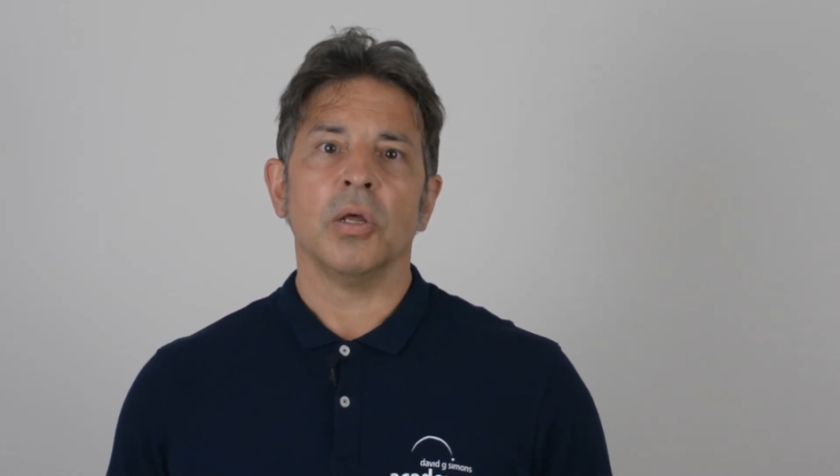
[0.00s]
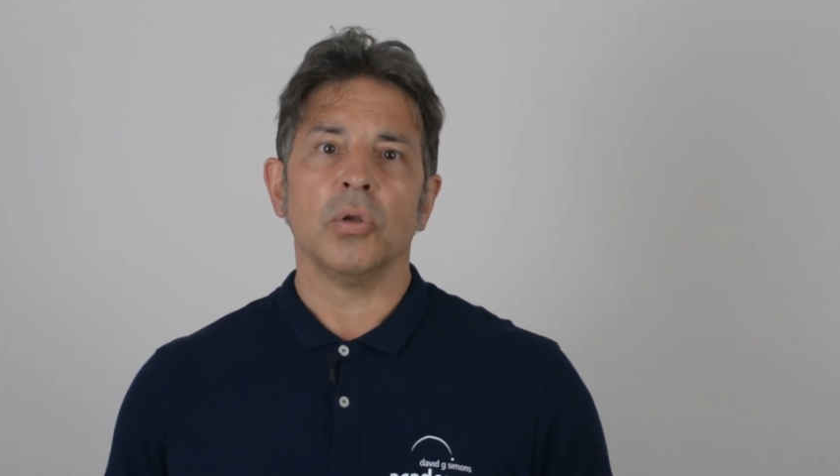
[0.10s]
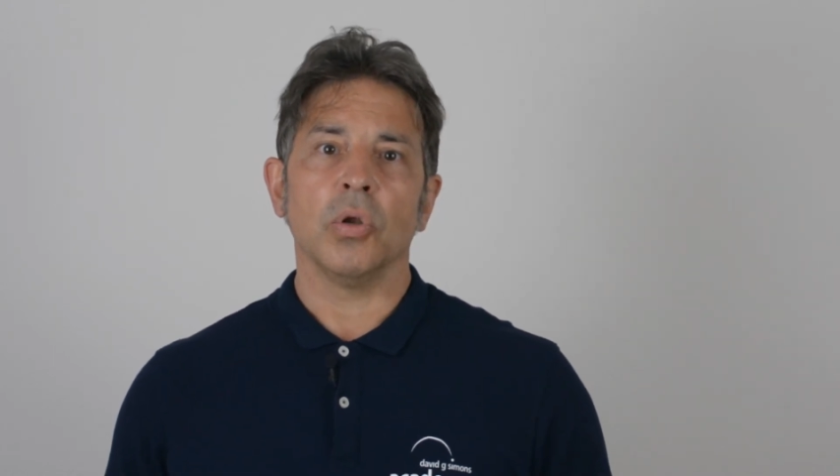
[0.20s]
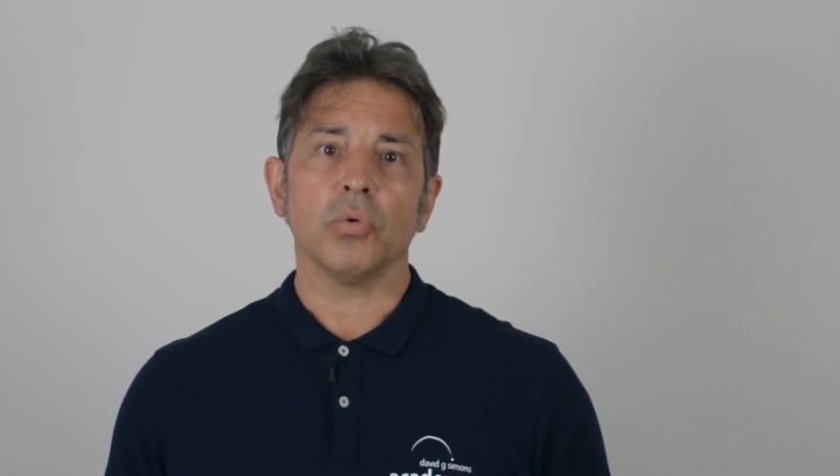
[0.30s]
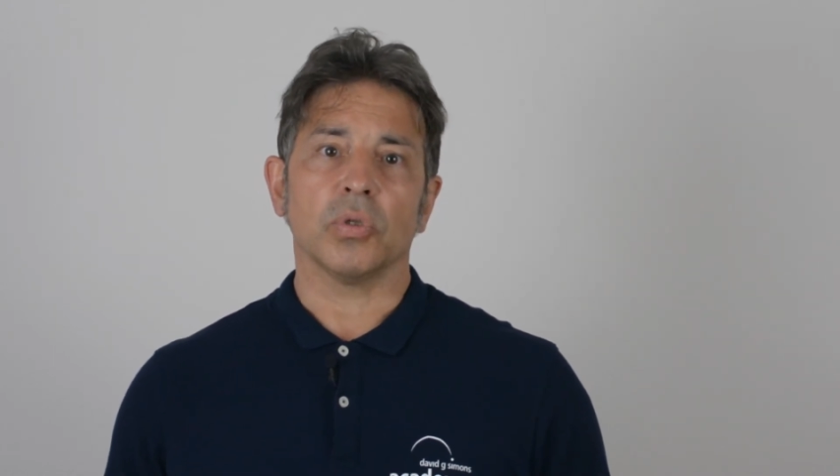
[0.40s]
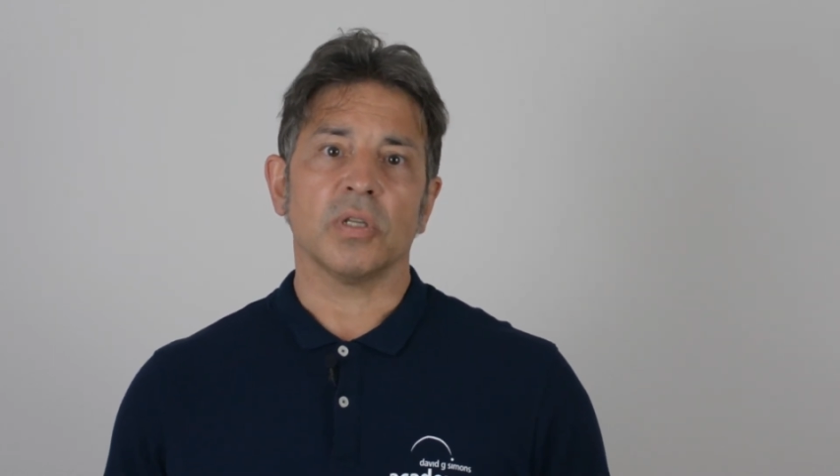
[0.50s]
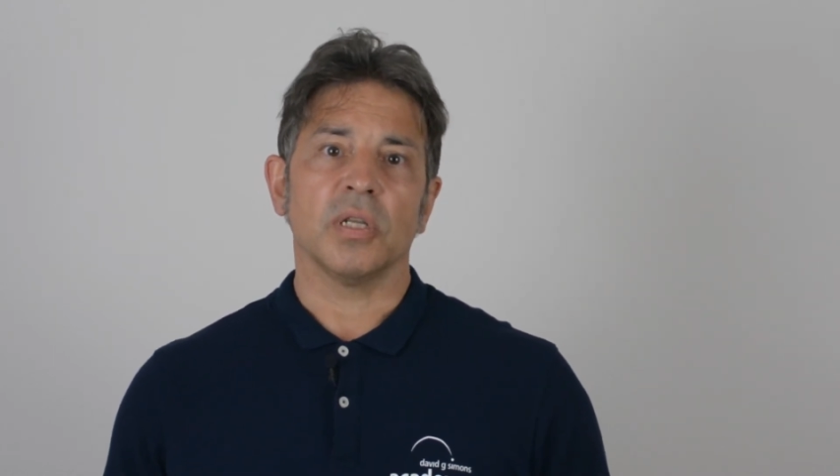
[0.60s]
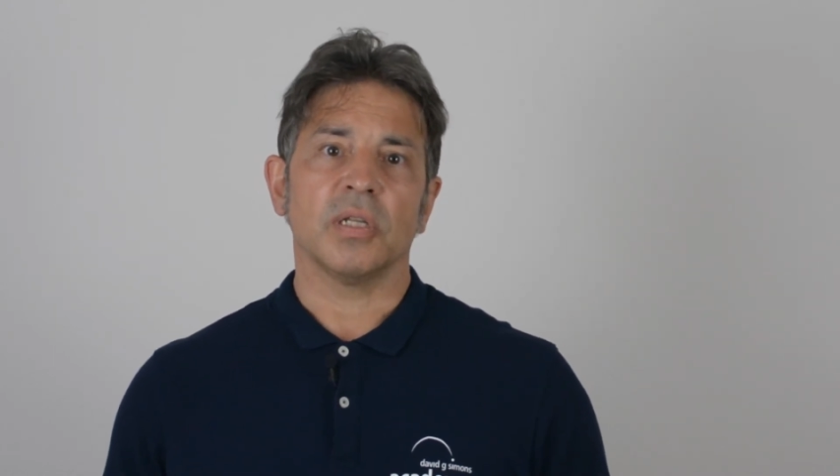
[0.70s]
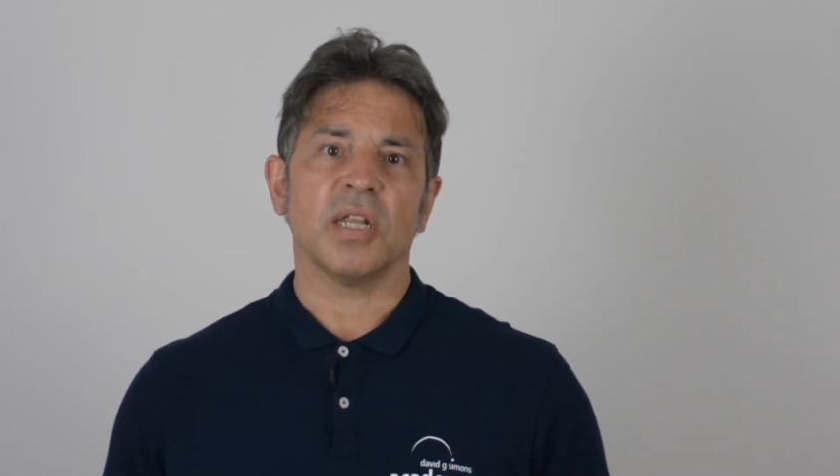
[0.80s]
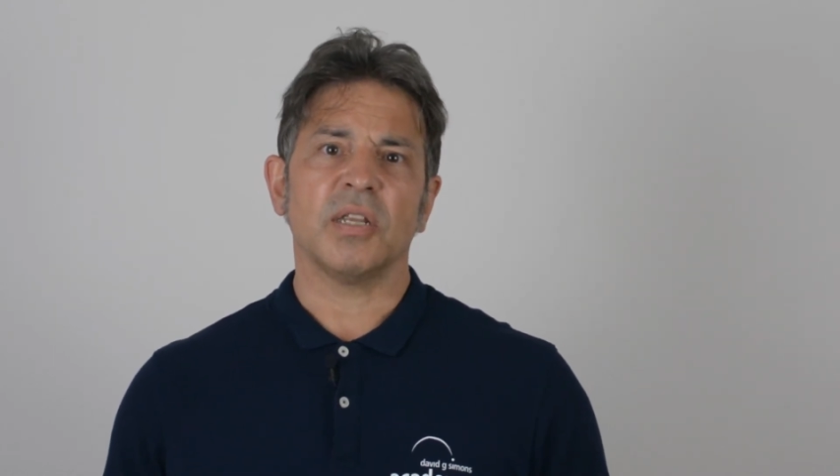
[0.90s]
Note
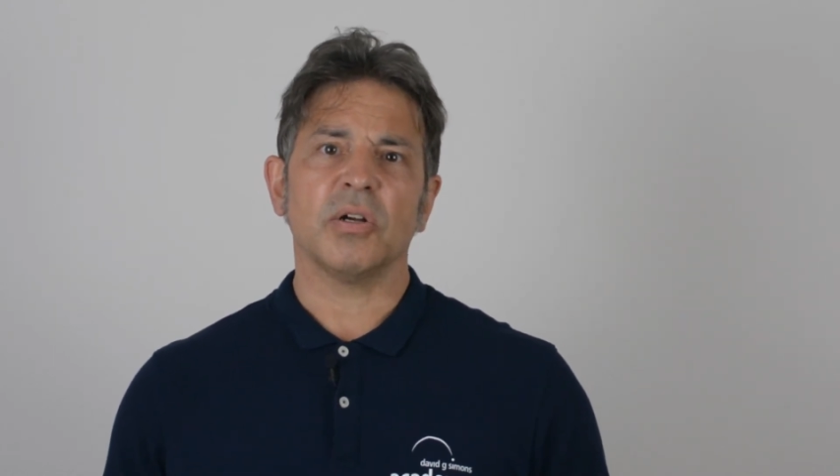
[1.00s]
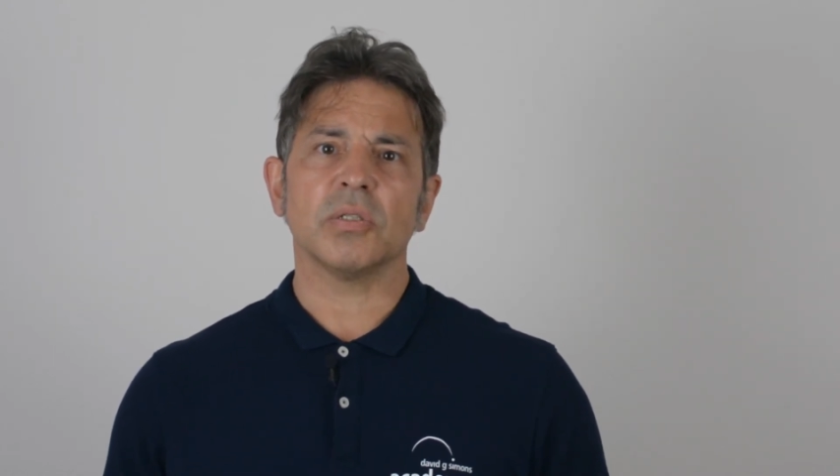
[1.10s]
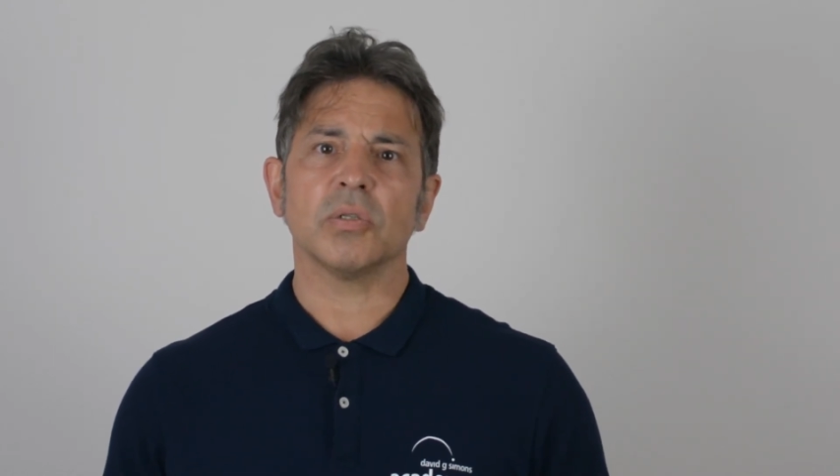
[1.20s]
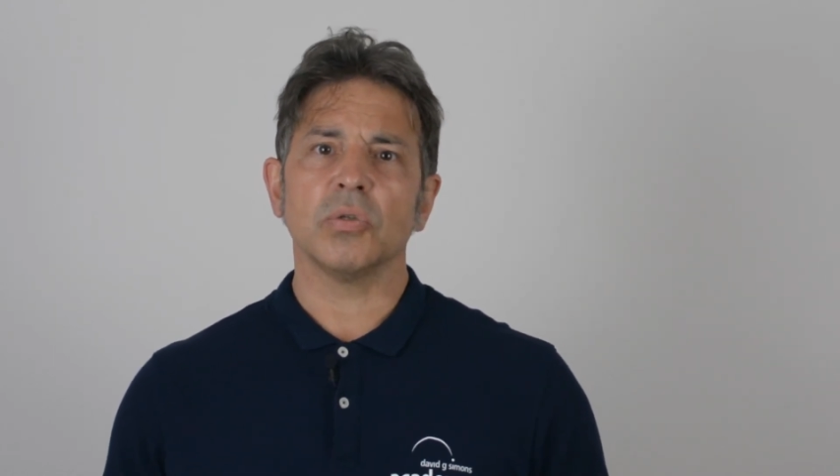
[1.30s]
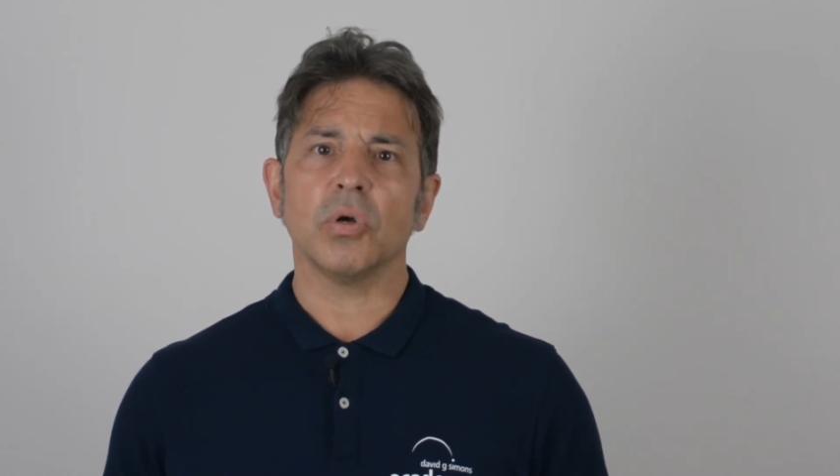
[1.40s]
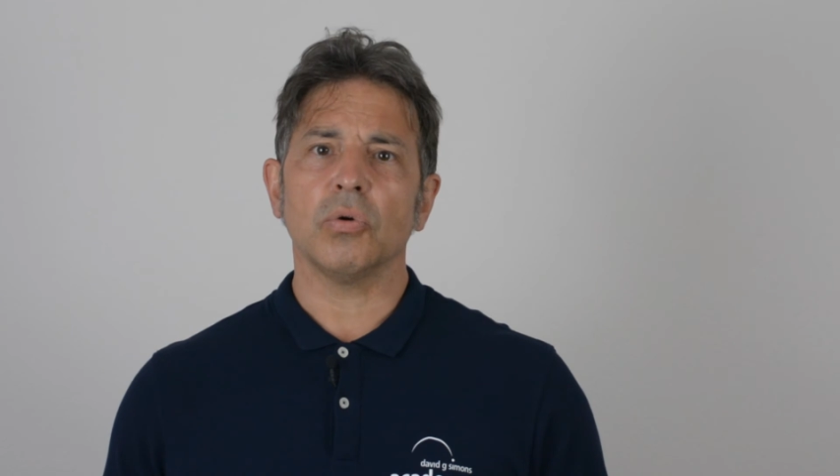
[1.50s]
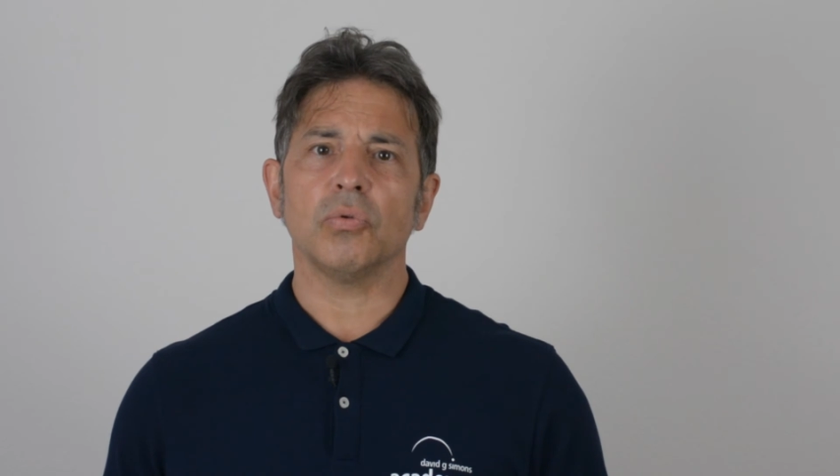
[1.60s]
that there is no